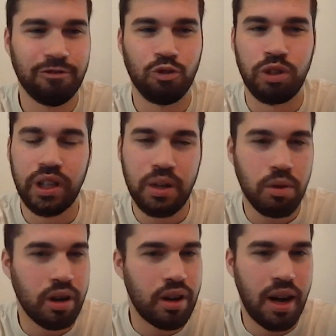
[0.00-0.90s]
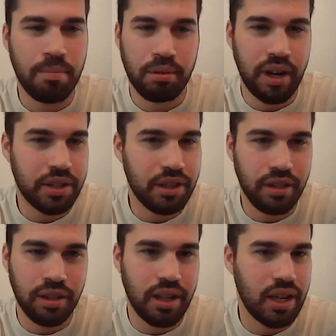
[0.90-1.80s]
really weren't
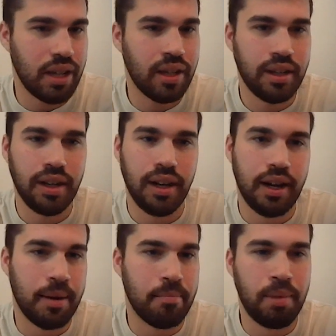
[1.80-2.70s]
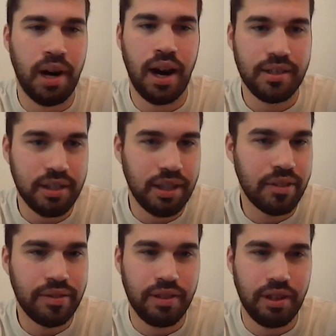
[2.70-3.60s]
operationally um,
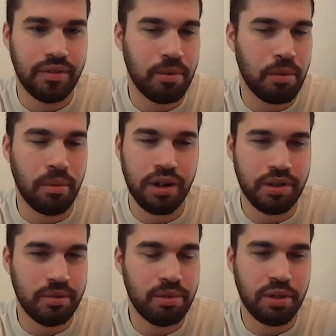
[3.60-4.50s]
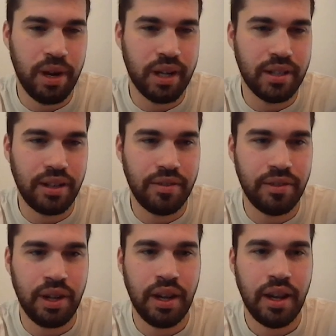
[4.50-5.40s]
positive uh, from a margin perspective
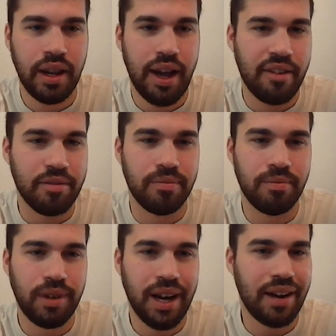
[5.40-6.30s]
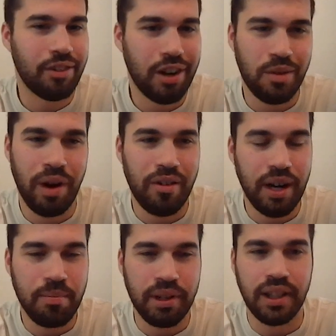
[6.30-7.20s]
have kind of already wound
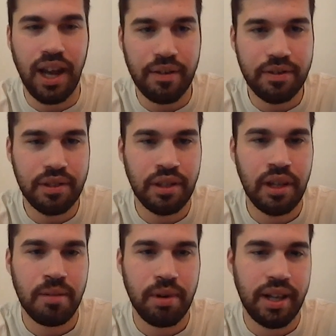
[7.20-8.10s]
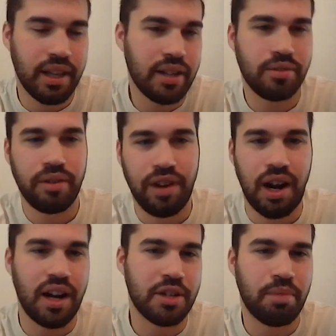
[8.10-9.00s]
up and left. But I think it's sort of a
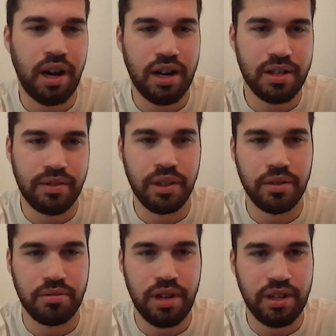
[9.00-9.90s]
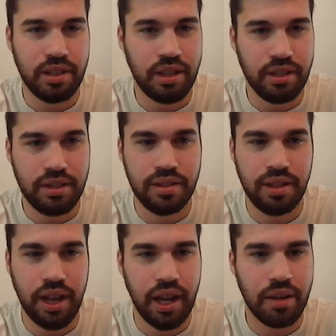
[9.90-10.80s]
hodgepodge of those reasons.
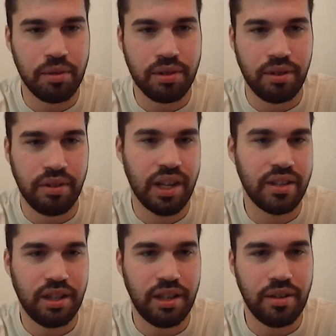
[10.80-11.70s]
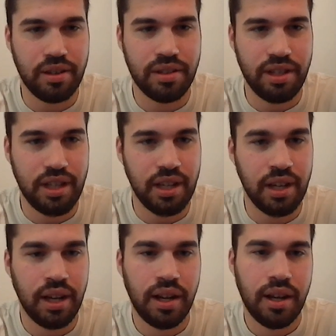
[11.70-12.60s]
And we're sort of continuing to see
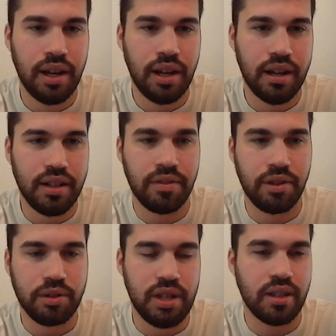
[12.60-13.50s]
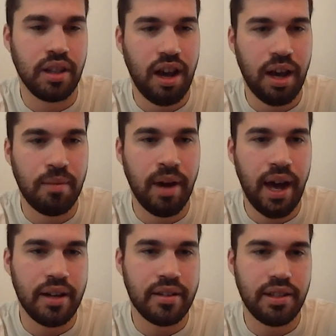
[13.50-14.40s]
uh, difficulty climb
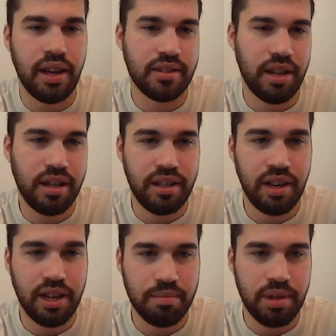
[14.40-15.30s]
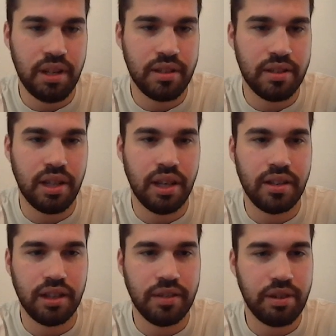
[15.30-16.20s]
as the S nineteen X Ps get
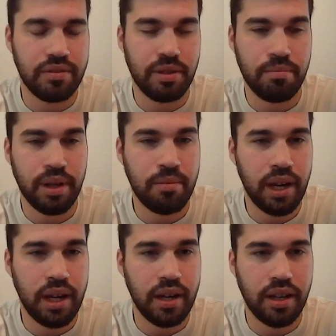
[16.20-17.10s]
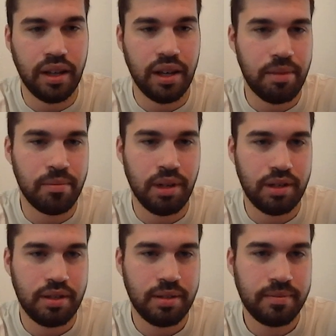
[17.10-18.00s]
delivered from Bitmain in the coming
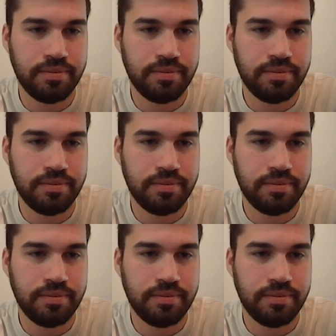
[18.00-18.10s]
months.